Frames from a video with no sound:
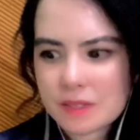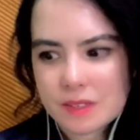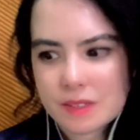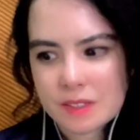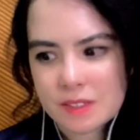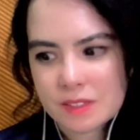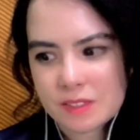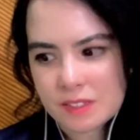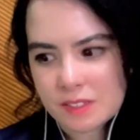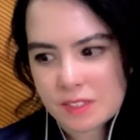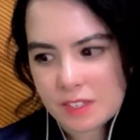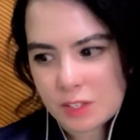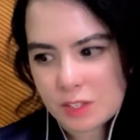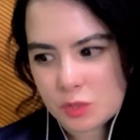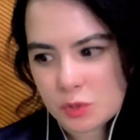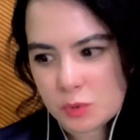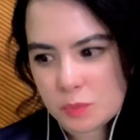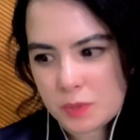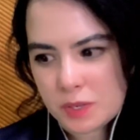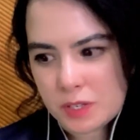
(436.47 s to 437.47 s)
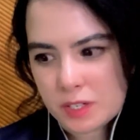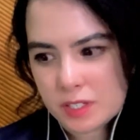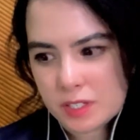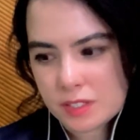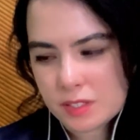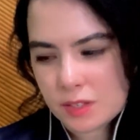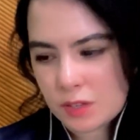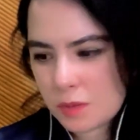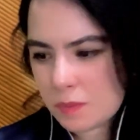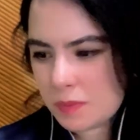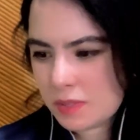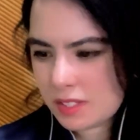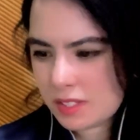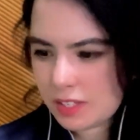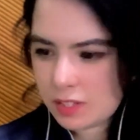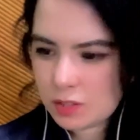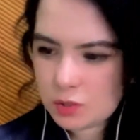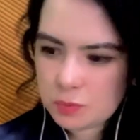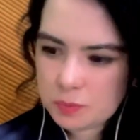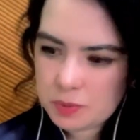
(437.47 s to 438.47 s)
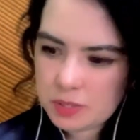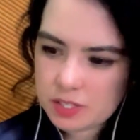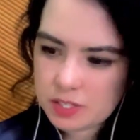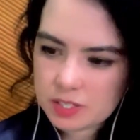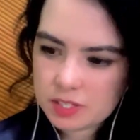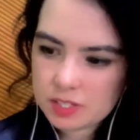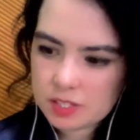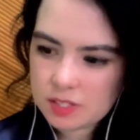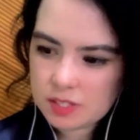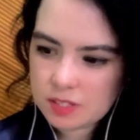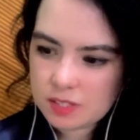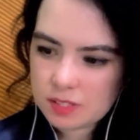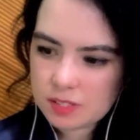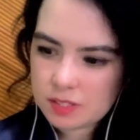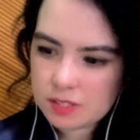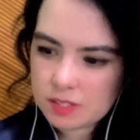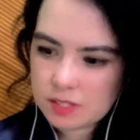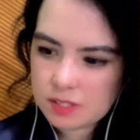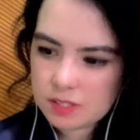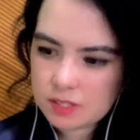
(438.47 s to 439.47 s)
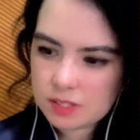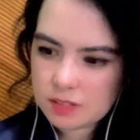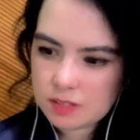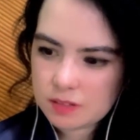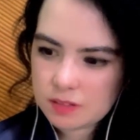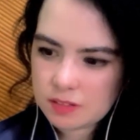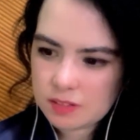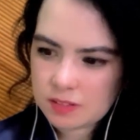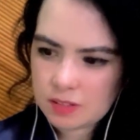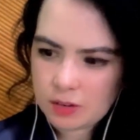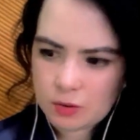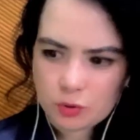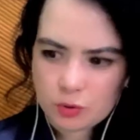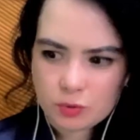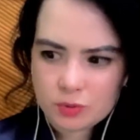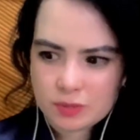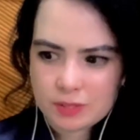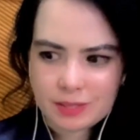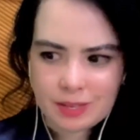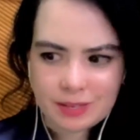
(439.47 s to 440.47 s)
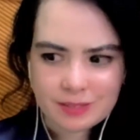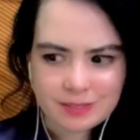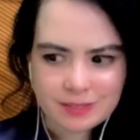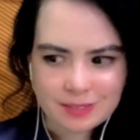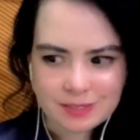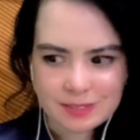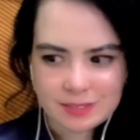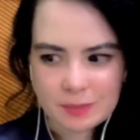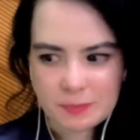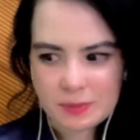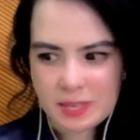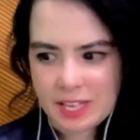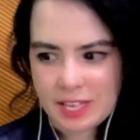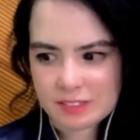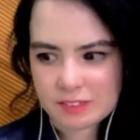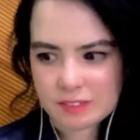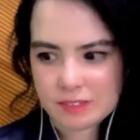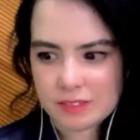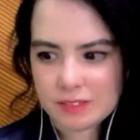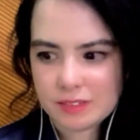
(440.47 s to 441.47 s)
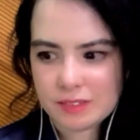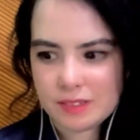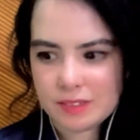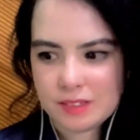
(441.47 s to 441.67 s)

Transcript: Is it like two parts? How come it's like two parts? Is that the same castle?